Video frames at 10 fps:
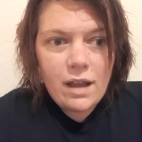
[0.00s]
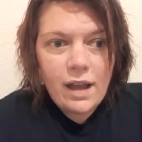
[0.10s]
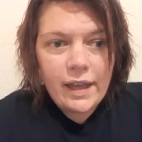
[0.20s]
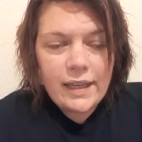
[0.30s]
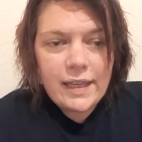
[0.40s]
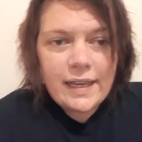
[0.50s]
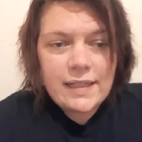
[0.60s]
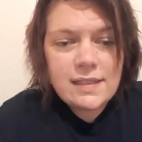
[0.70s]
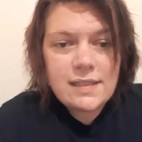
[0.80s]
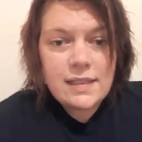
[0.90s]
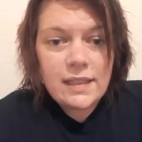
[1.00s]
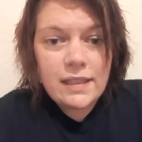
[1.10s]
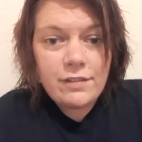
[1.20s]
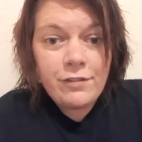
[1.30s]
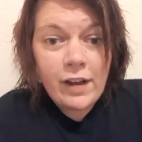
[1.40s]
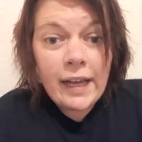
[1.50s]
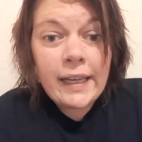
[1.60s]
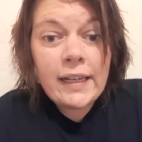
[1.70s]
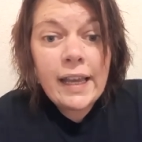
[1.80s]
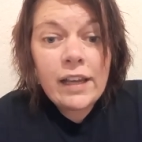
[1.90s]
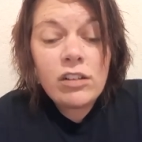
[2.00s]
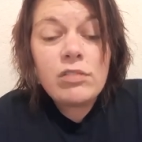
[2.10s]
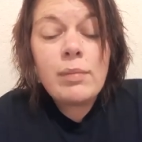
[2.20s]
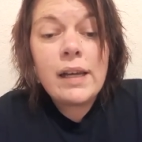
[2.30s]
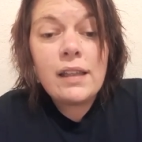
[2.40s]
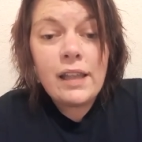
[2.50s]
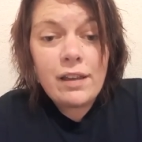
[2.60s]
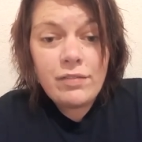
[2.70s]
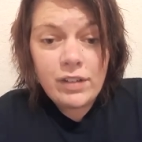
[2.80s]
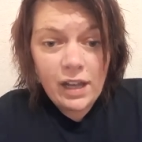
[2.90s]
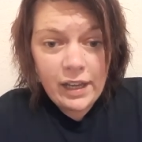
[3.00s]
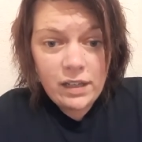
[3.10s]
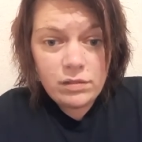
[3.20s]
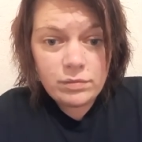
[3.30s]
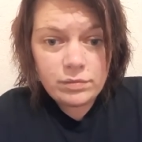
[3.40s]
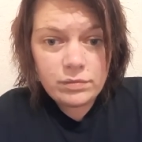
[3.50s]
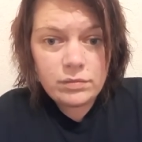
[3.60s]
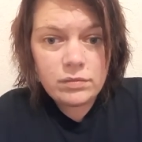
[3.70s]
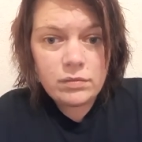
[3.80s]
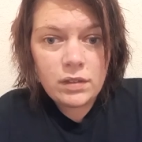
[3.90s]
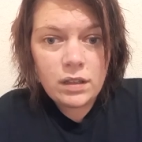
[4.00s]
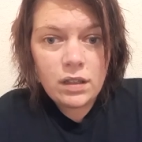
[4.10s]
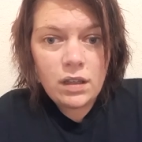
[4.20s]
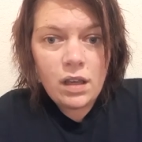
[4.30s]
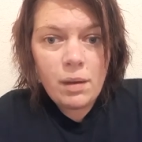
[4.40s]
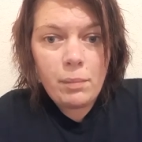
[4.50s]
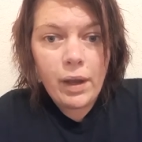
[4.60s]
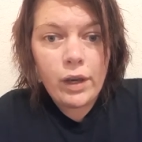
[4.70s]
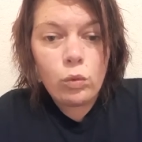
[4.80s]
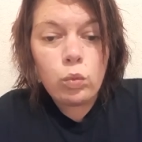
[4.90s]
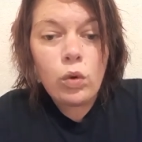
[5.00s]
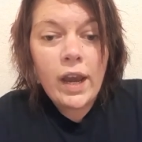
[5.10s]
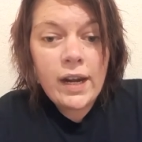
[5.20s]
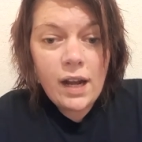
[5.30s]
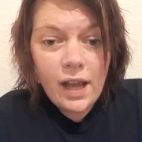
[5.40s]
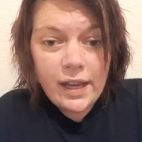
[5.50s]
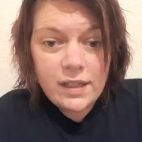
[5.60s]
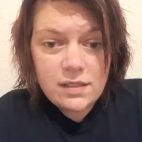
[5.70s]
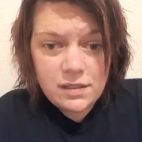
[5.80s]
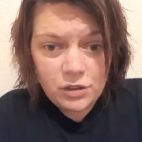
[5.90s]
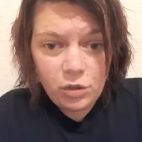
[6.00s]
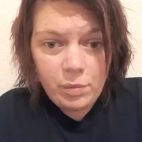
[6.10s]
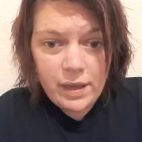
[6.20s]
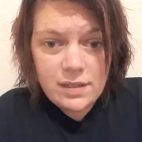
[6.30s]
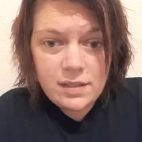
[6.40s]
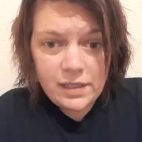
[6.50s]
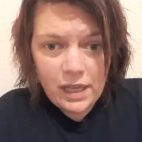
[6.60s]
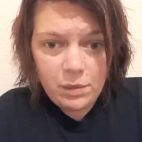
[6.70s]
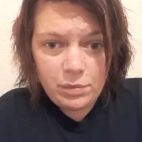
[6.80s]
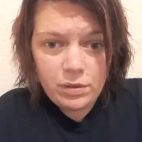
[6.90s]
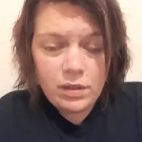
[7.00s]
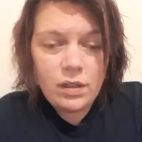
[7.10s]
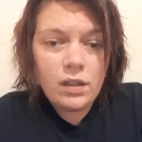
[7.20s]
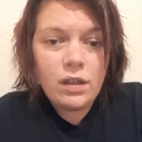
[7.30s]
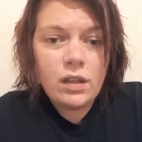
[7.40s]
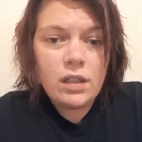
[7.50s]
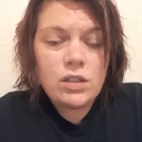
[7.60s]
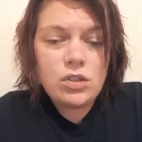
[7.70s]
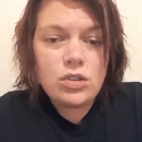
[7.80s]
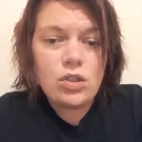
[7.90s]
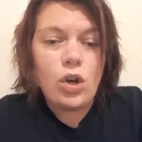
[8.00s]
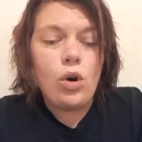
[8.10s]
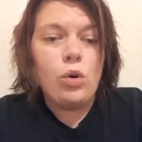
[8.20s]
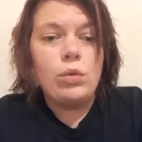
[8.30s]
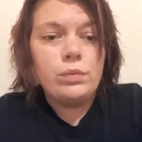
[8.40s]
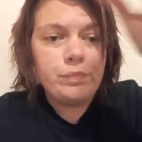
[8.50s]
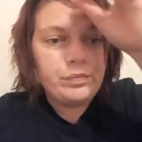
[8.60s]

I can see fine out of my left eye. My right eye is still messed up. So